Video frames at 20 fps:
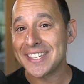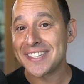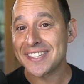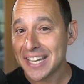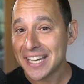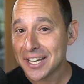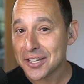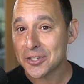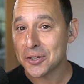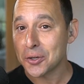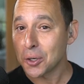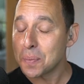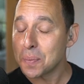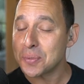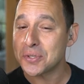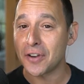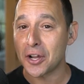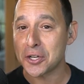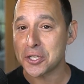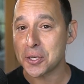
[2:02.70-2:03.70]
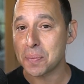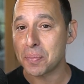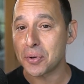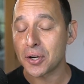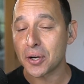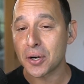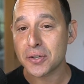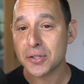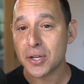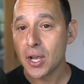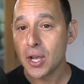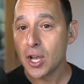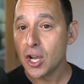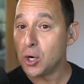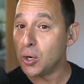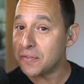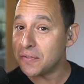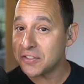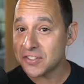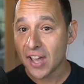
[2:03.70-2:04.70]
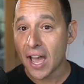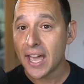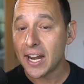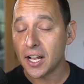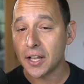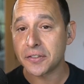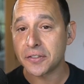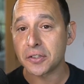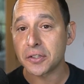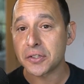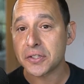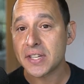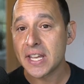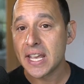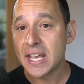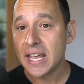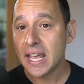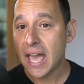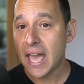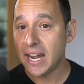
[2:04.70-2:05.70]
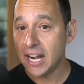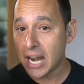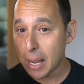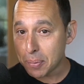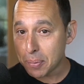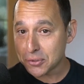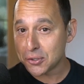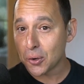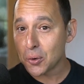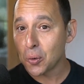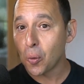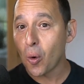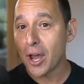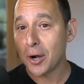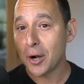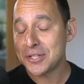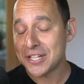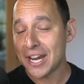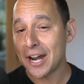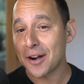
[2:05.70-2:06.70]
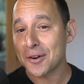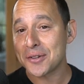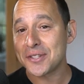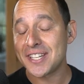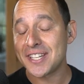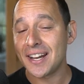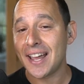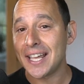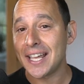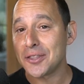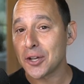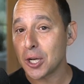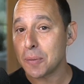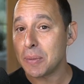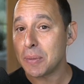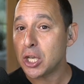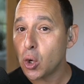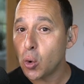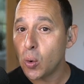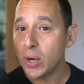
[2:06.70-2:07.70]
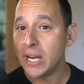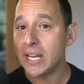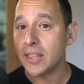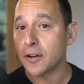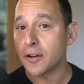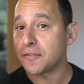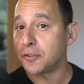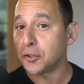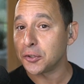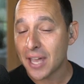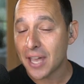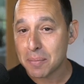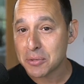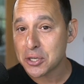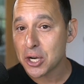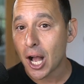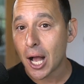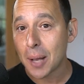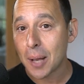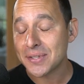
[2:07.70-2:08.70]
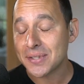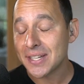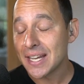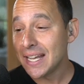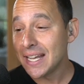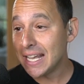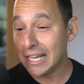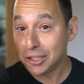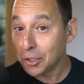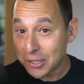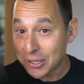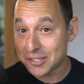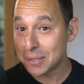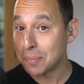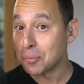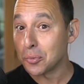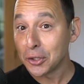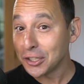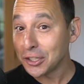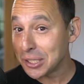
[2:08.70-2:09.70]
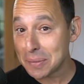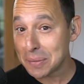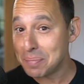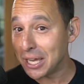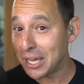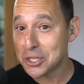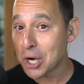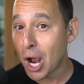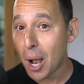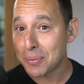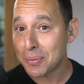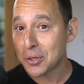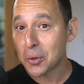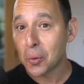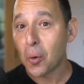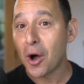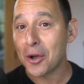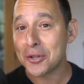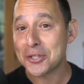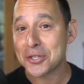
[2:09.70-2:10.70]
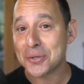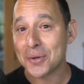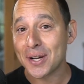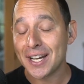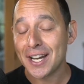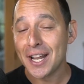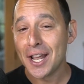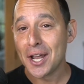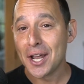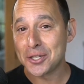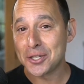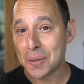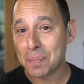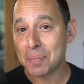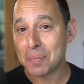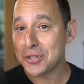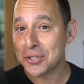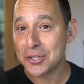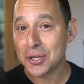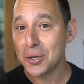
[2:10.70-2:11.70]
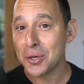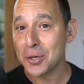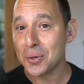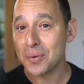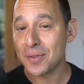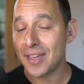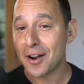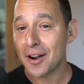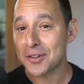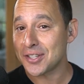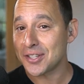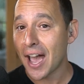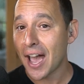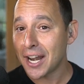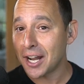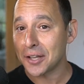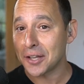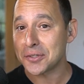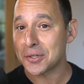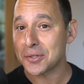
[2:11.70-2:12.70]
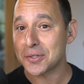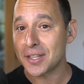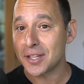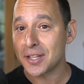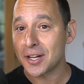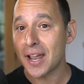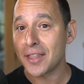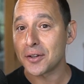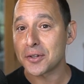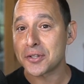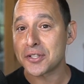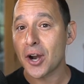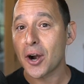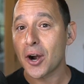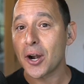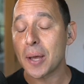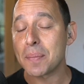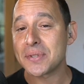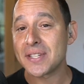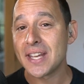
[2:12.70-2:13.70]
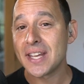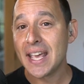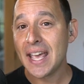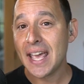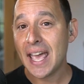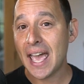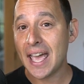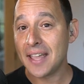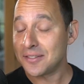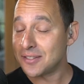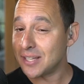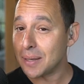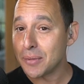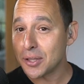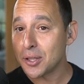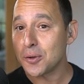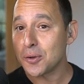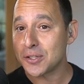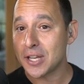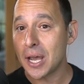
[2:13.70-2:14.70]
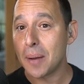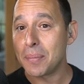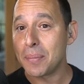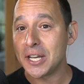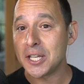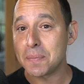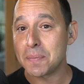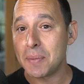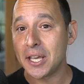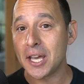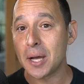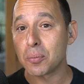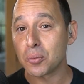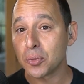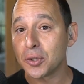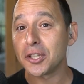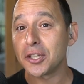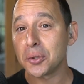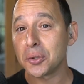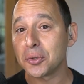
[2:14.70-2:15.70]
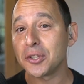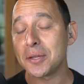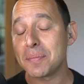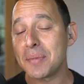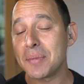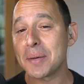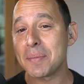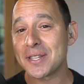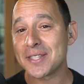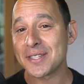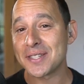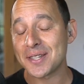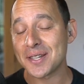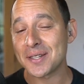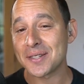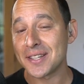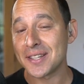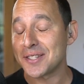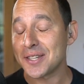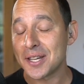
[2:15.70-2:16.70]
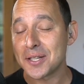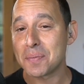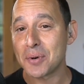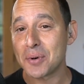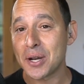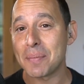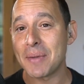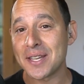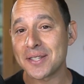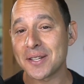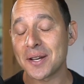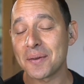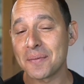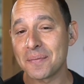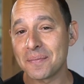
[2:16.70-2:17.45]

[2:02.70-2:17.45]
six groups of entrepreneurs who have side hustles. And in episode one, which airs tonight, they're going to be quitting their full-time jobs, including some really big jobs on Wall Street, to pursue their side hustles and their, and their startups. And some of those companies become really, really big businesses. It's, it's pretty amazing.